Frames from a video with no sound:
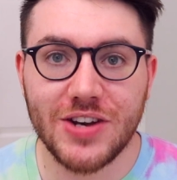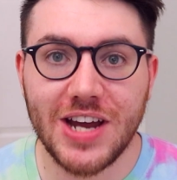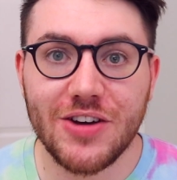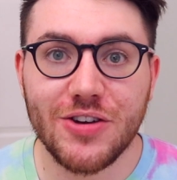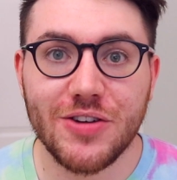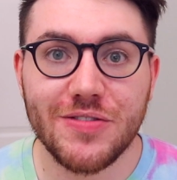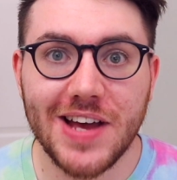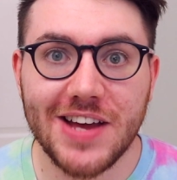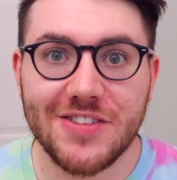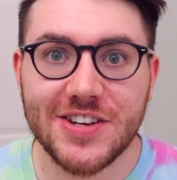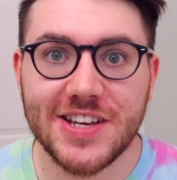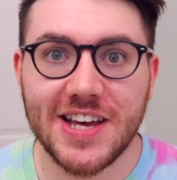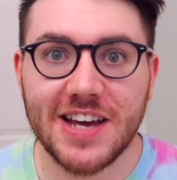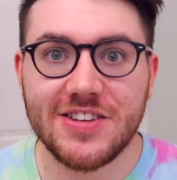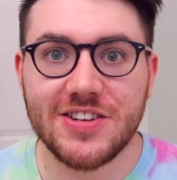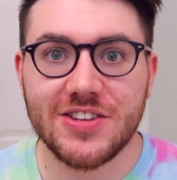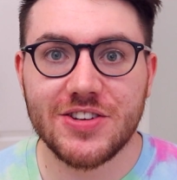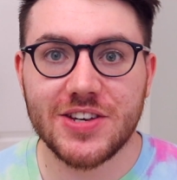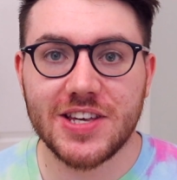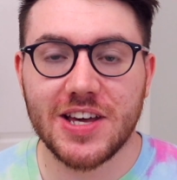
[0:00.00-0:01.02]
now you've
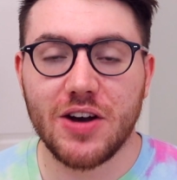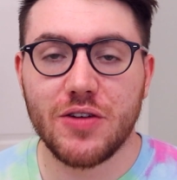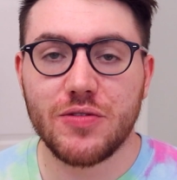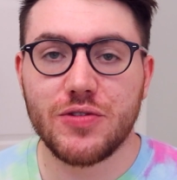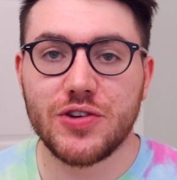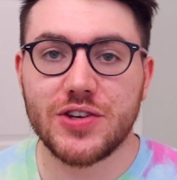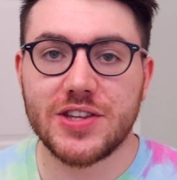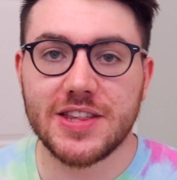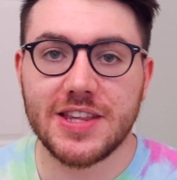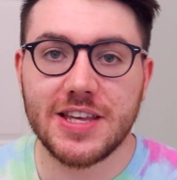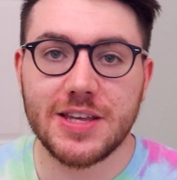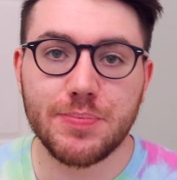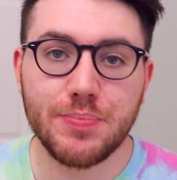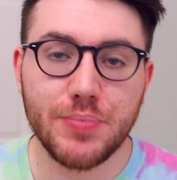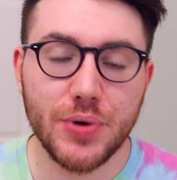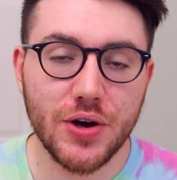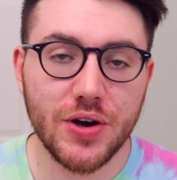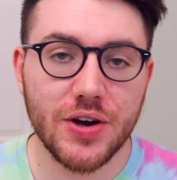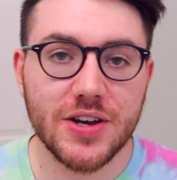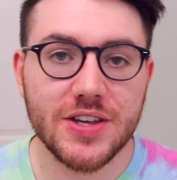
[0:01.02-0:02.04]
educated yourself using these
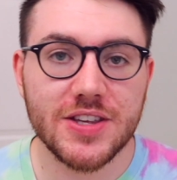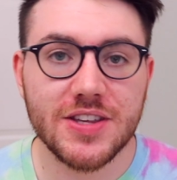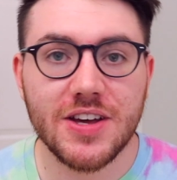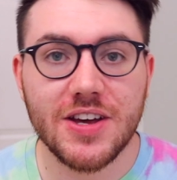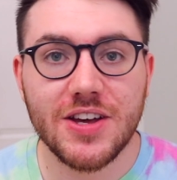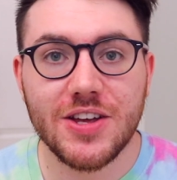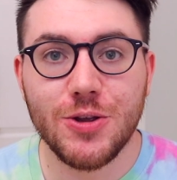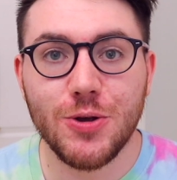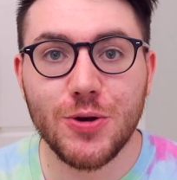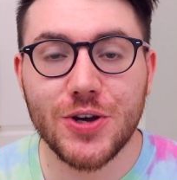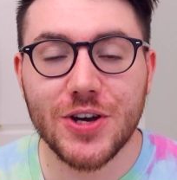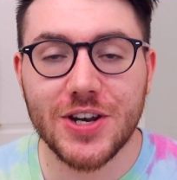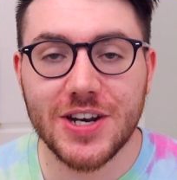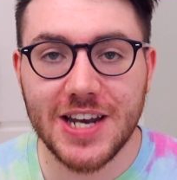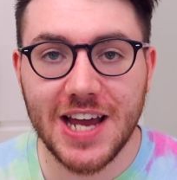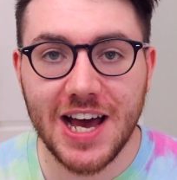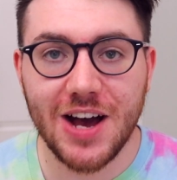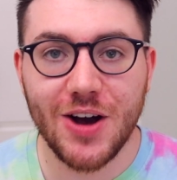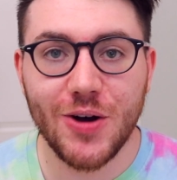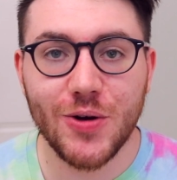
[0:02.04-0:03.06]
books, you can
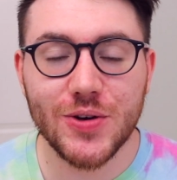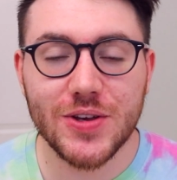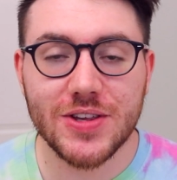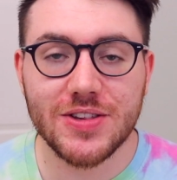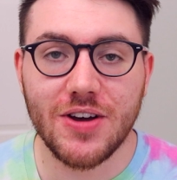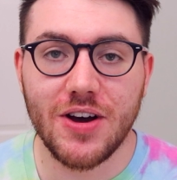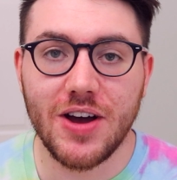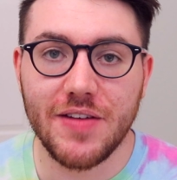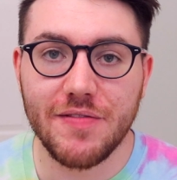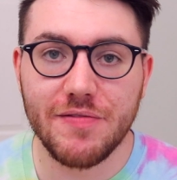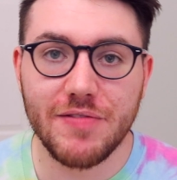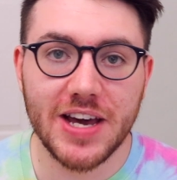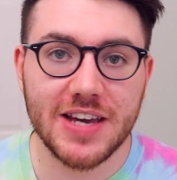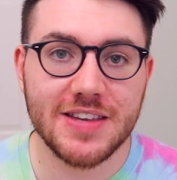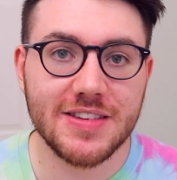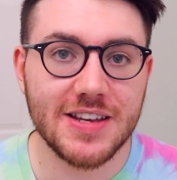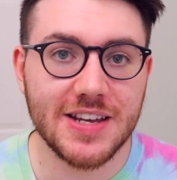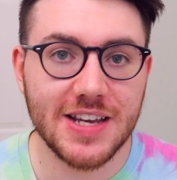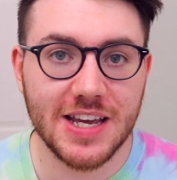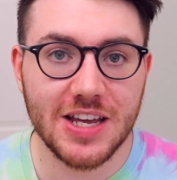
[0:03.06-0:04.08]
now start
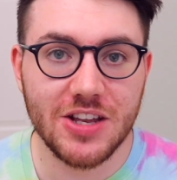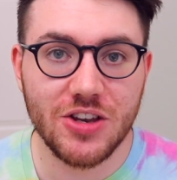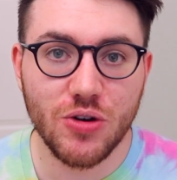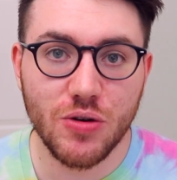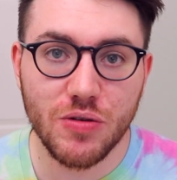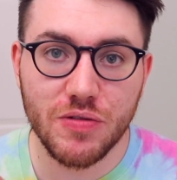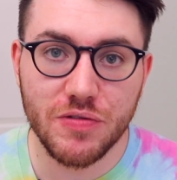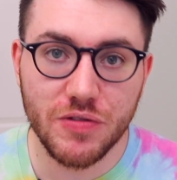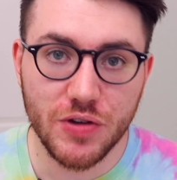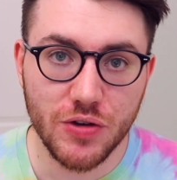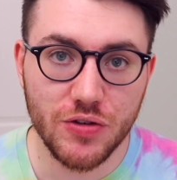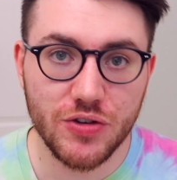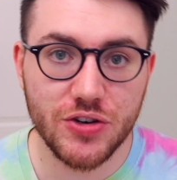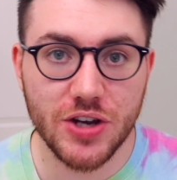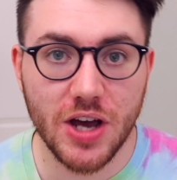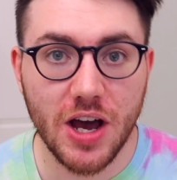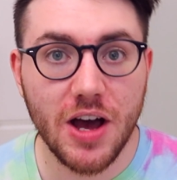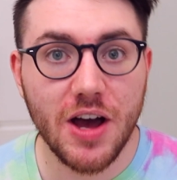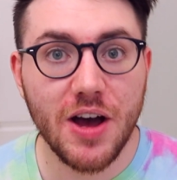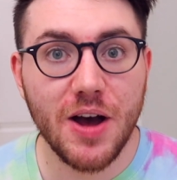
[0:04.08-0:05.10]
investing in your
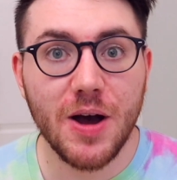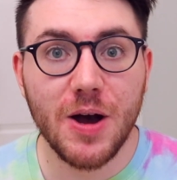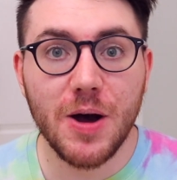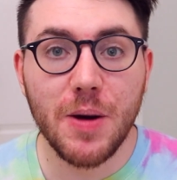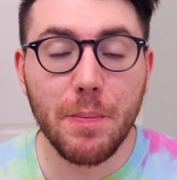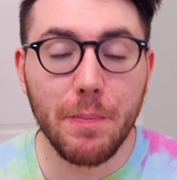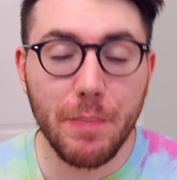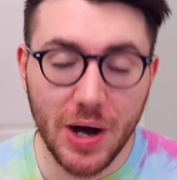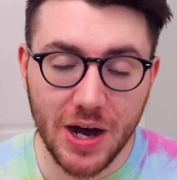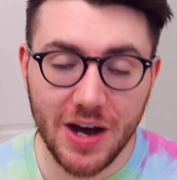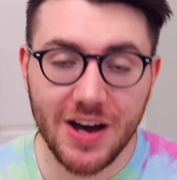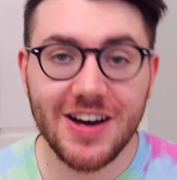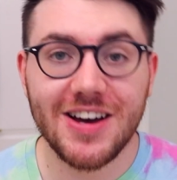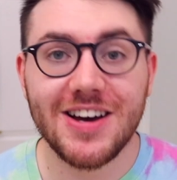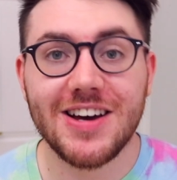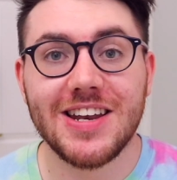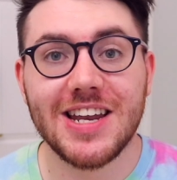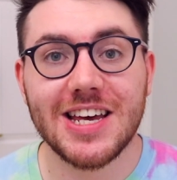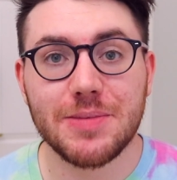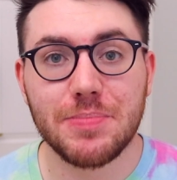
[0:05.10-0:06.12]
future. But
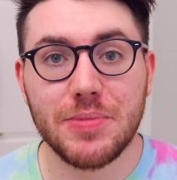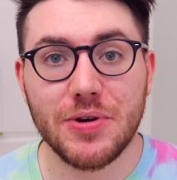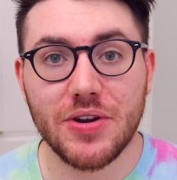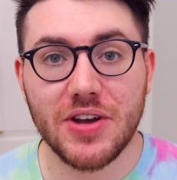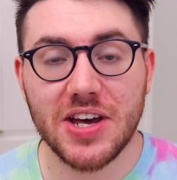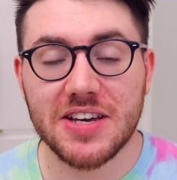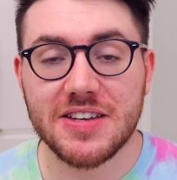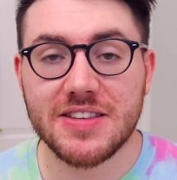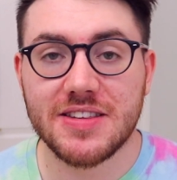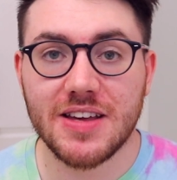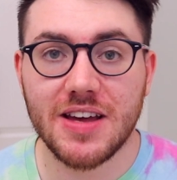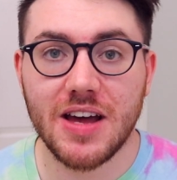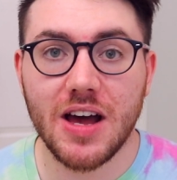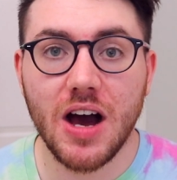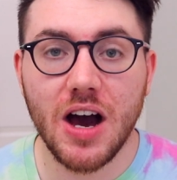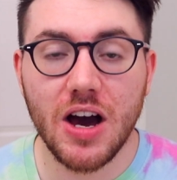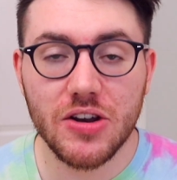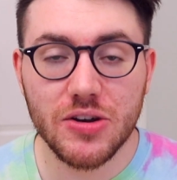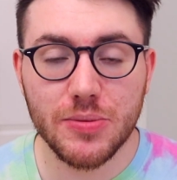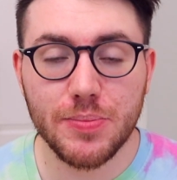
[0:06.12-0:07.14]
let's be honest,
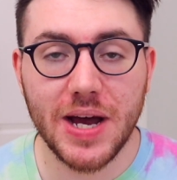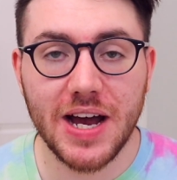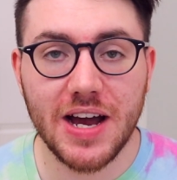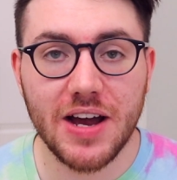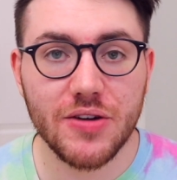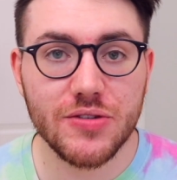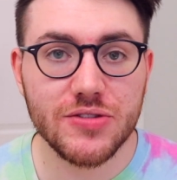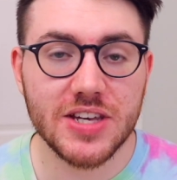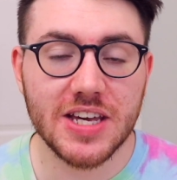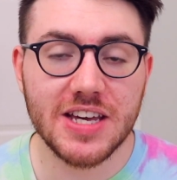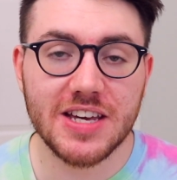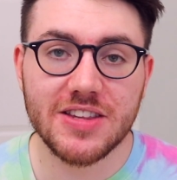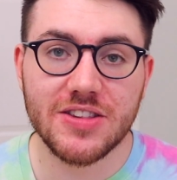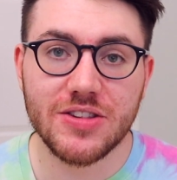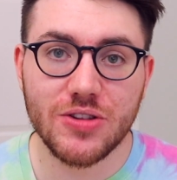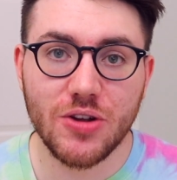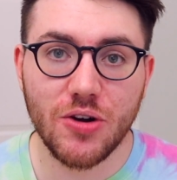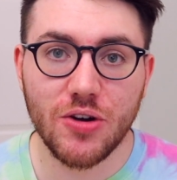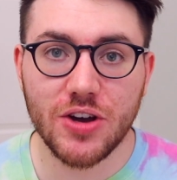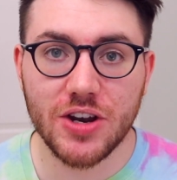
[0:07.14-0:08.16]
£100 is
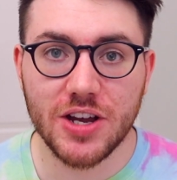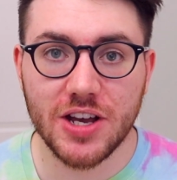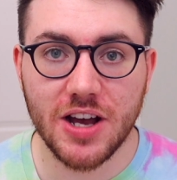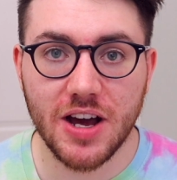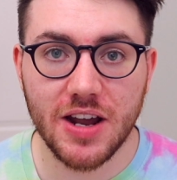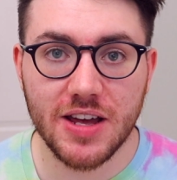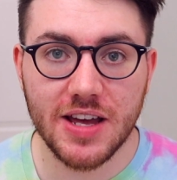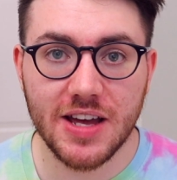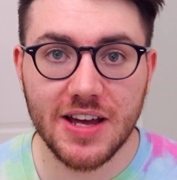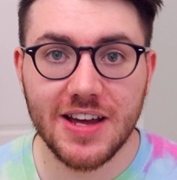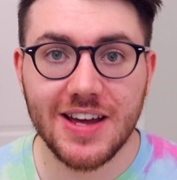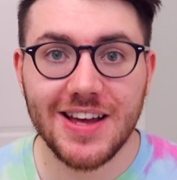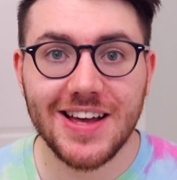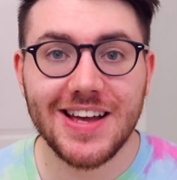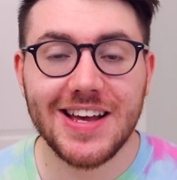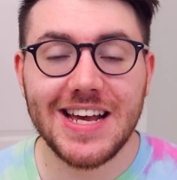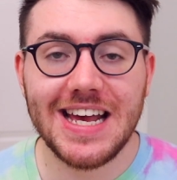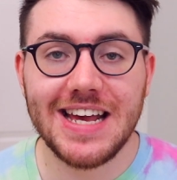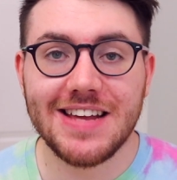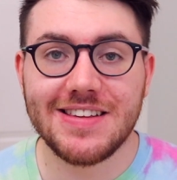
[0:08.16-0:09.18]
not going to cut it.
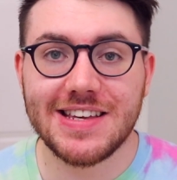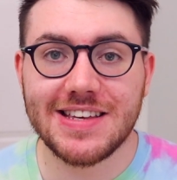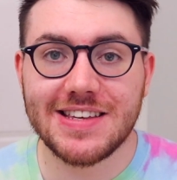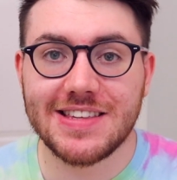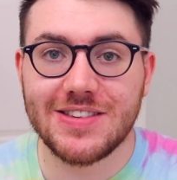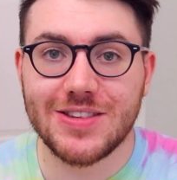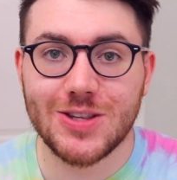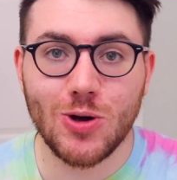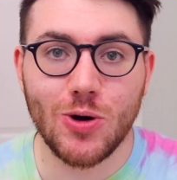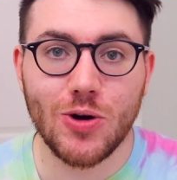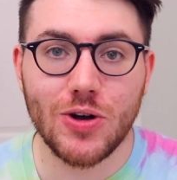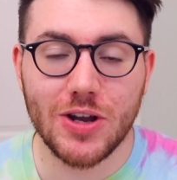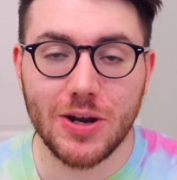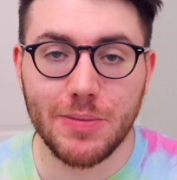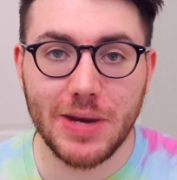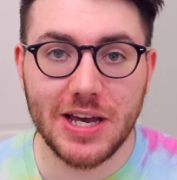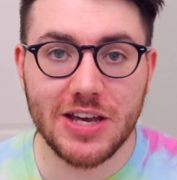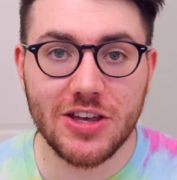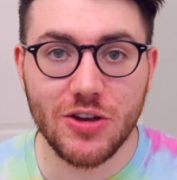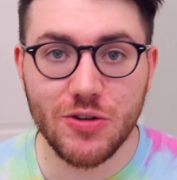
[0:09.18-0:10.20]
It is not going to
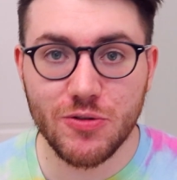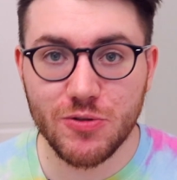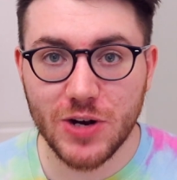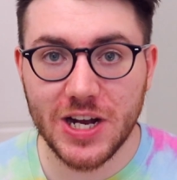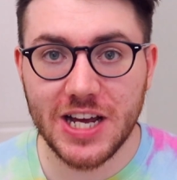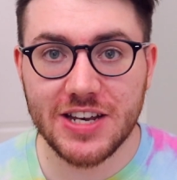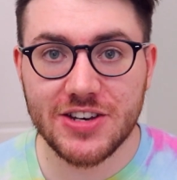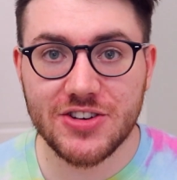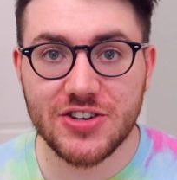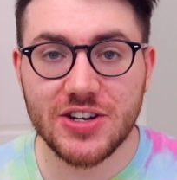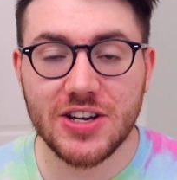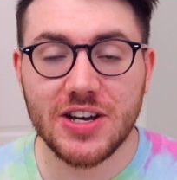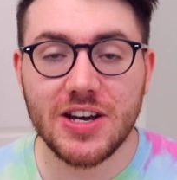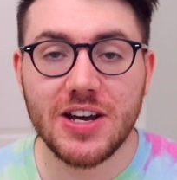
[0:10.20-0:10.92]
make you rich,